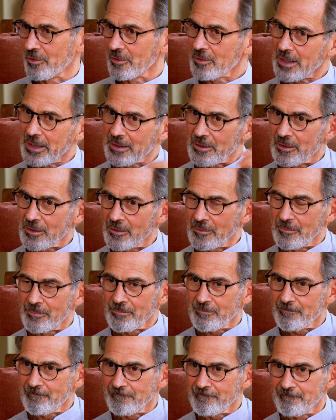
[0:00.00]
Not like
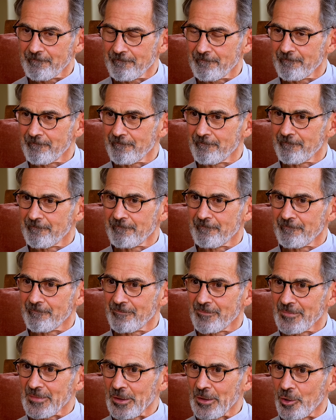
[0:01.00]
a
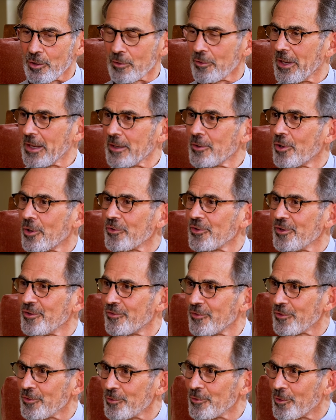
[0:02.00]
holiday
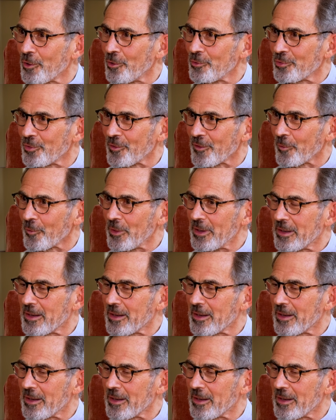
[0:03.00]
cottage that you go to at the